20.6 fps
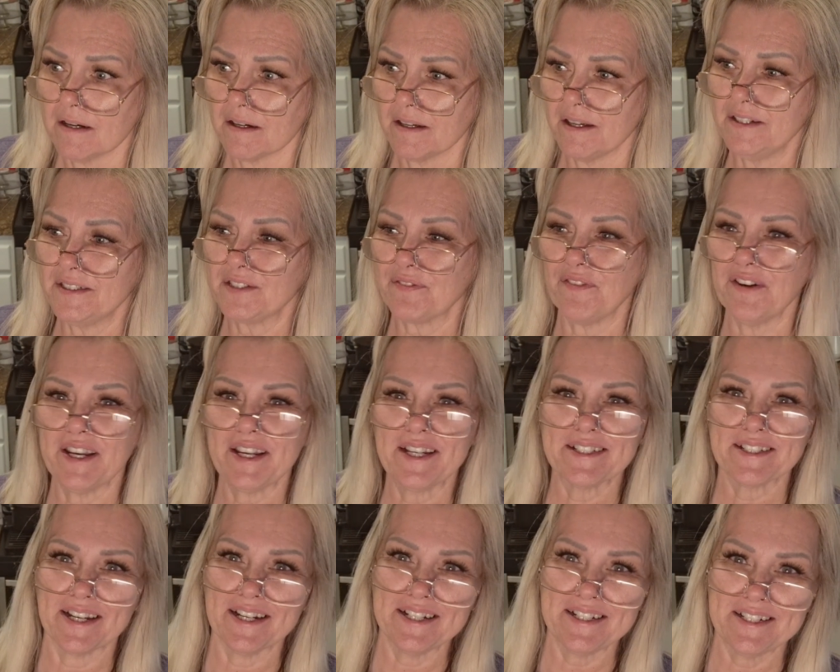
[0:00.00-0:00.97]
it's funny
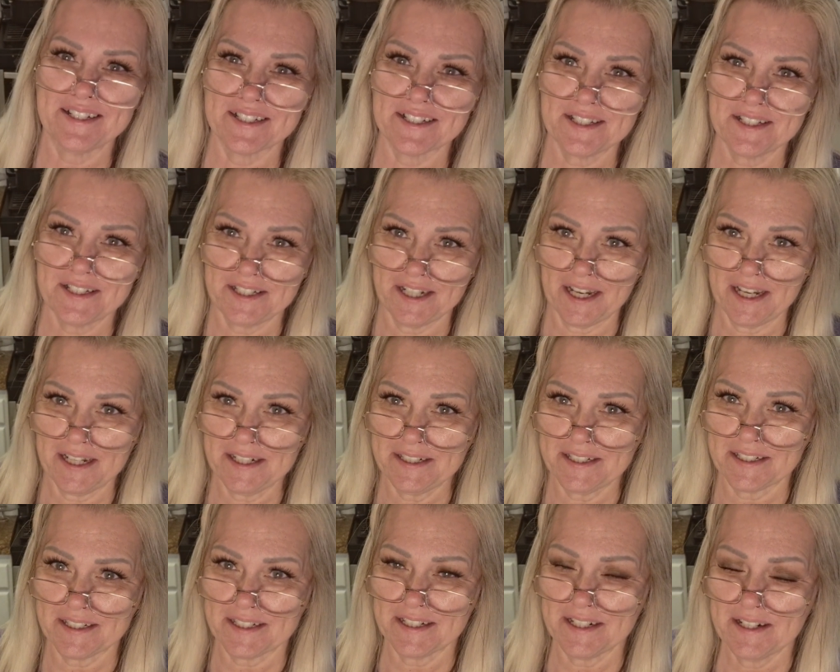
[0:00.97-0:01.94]
because I just
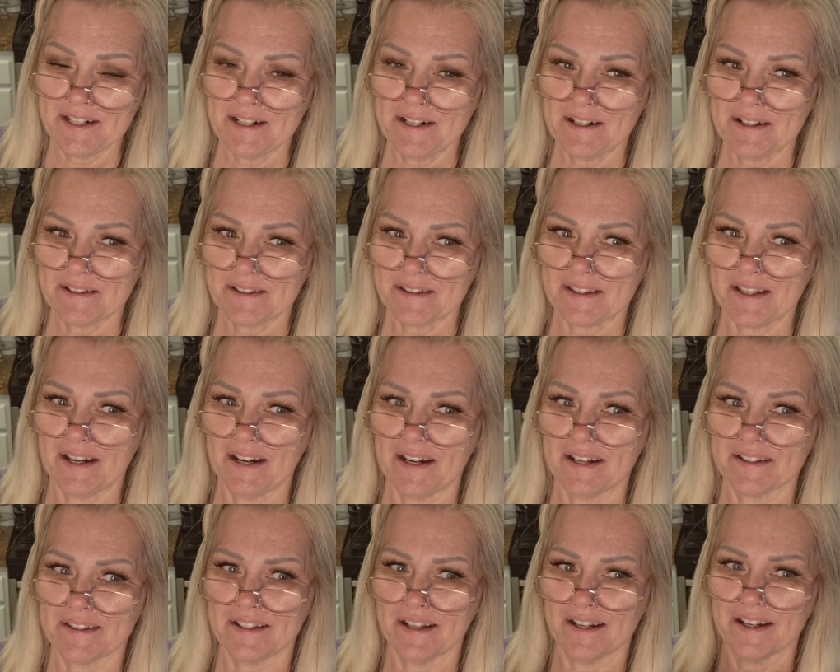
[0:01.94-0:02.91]
changed
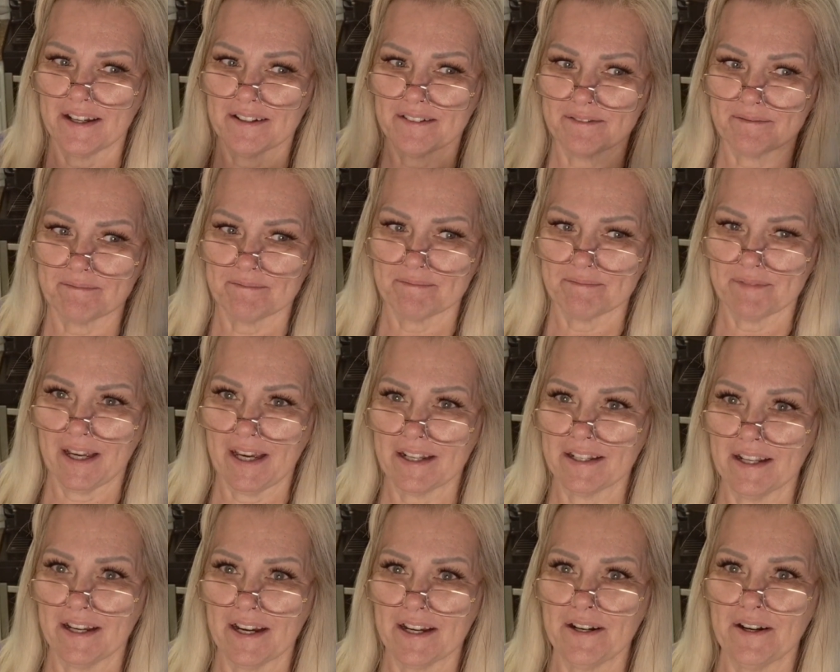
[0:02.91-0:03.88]
the
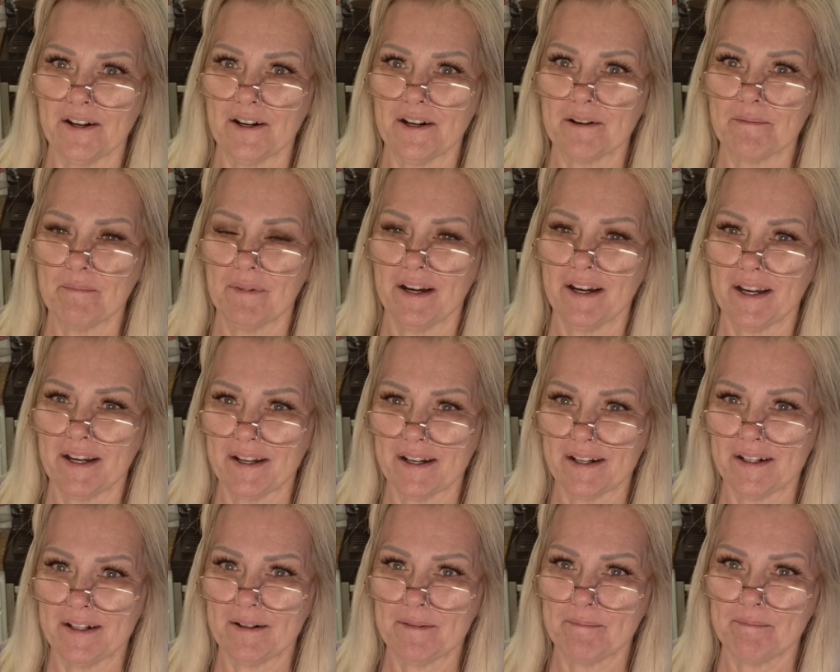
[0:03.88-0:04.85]
headline on
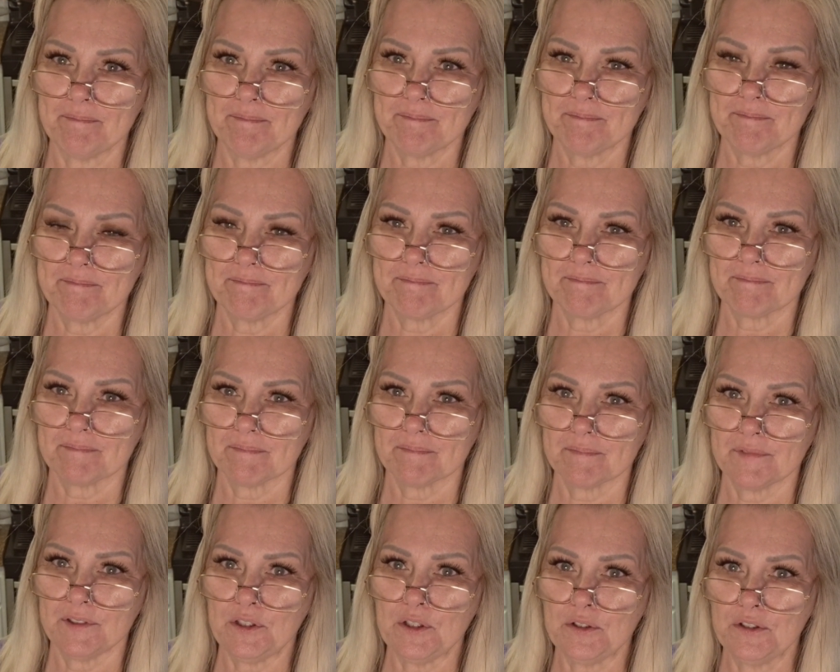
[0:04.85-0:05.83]
my
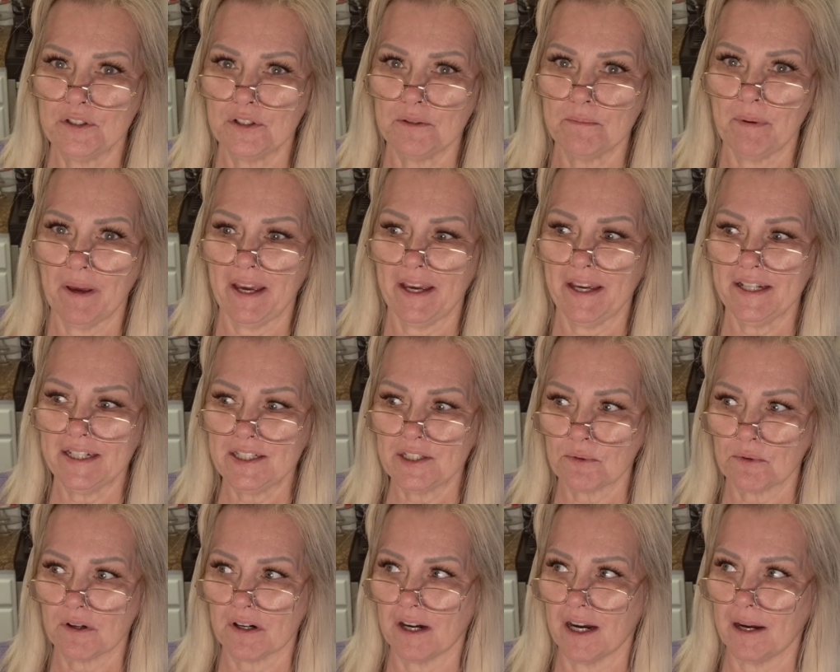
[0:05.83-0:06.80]
YouTube page,
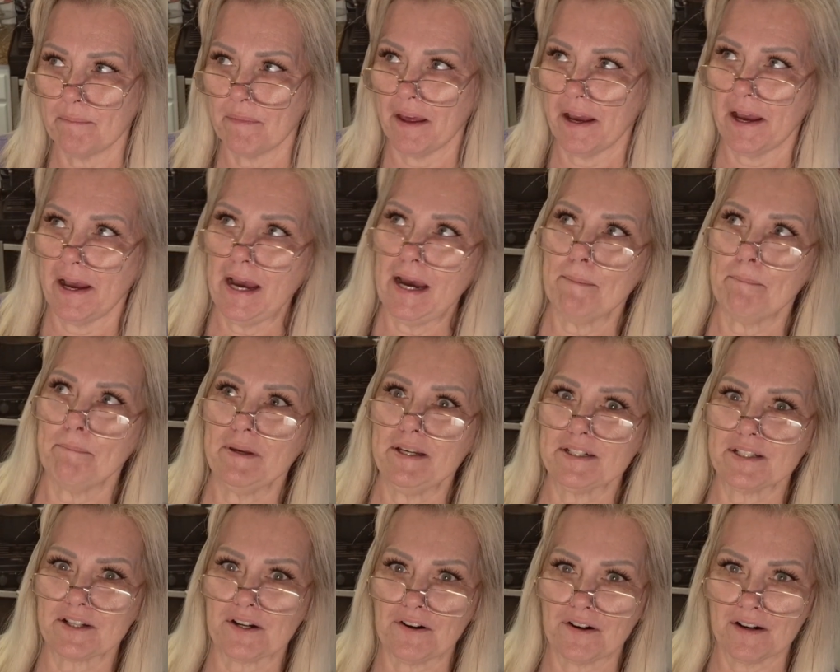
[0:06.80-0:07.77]
where I'm the
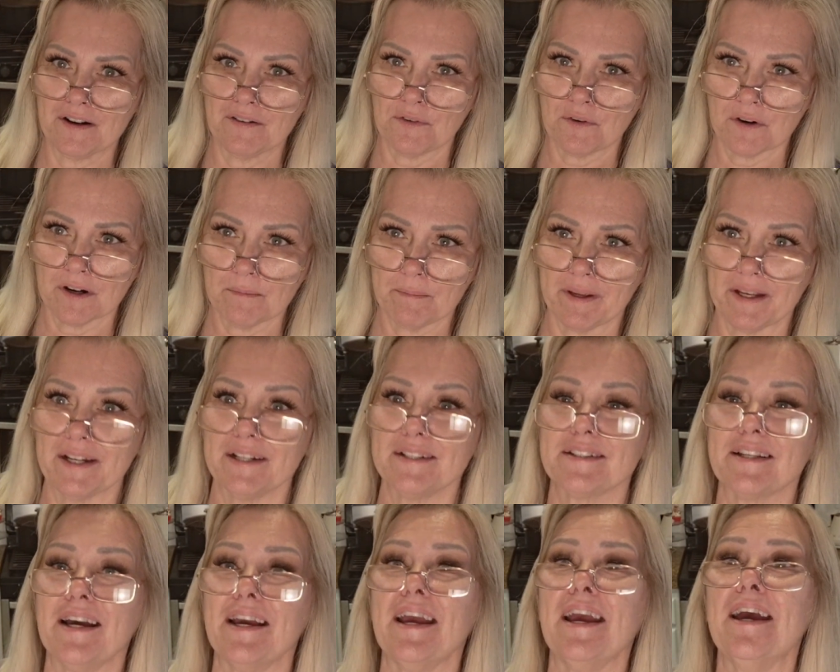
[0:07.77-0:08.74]
happiest carnivore,
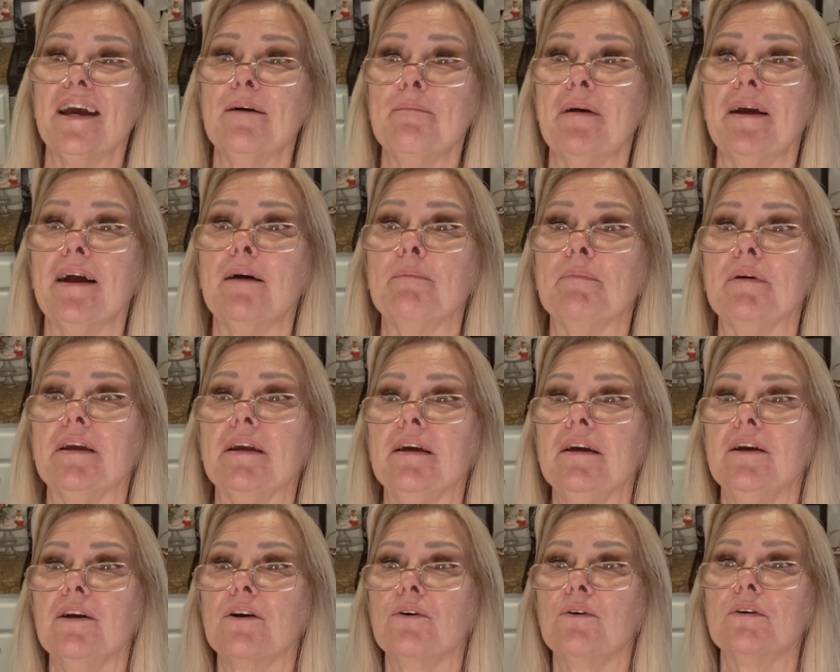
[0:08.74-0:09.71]
because I am happy.
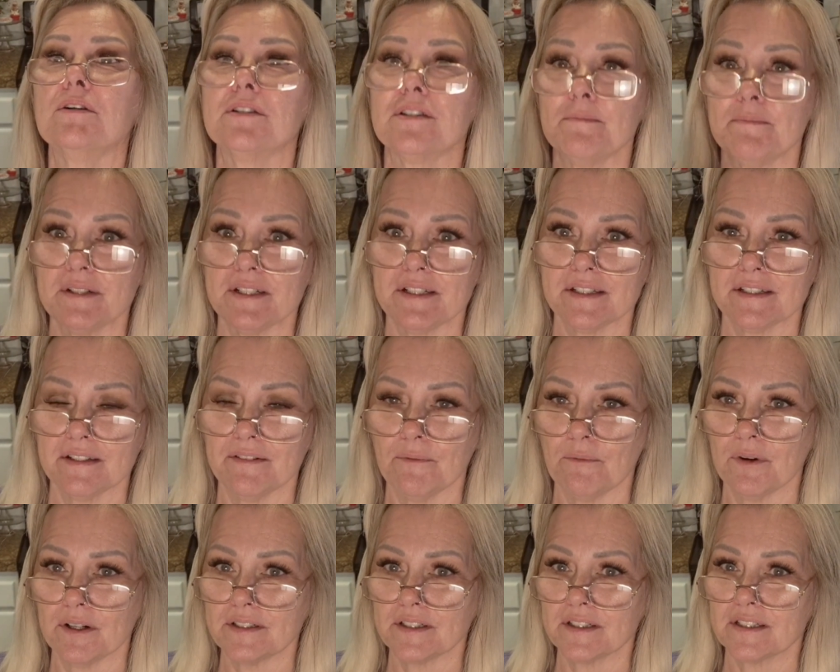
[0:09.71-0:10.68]
Of course, somebody
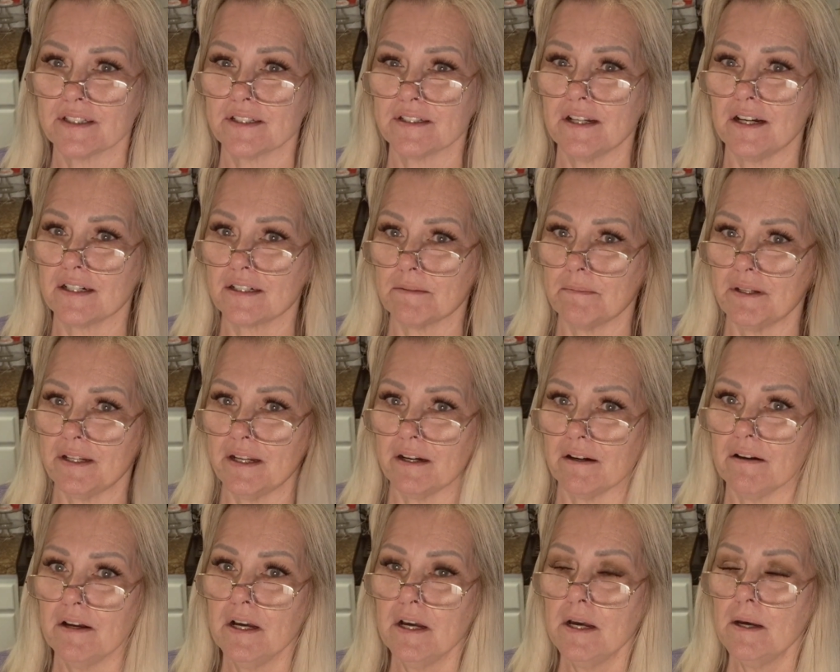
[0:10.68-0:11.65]
wants to talk to me
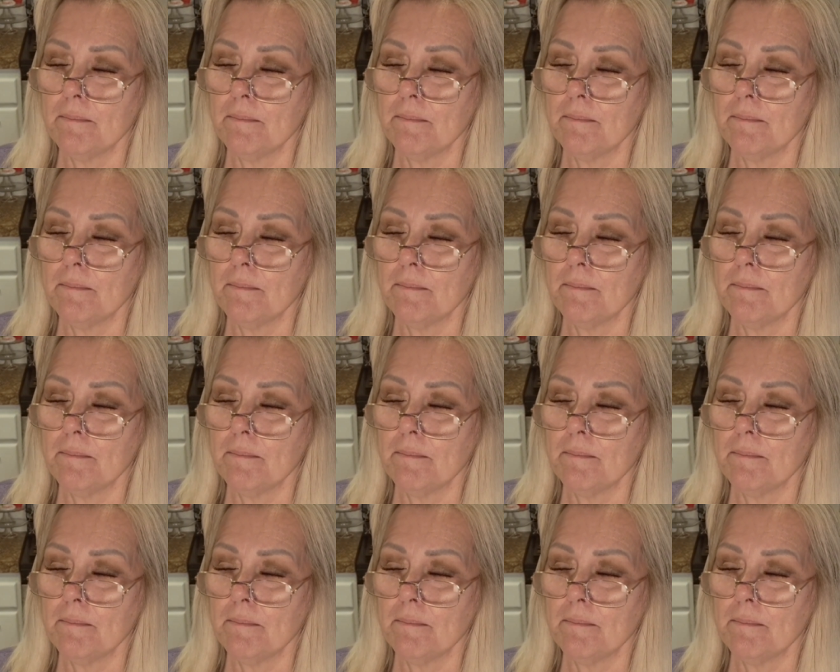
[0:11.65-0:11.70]
now.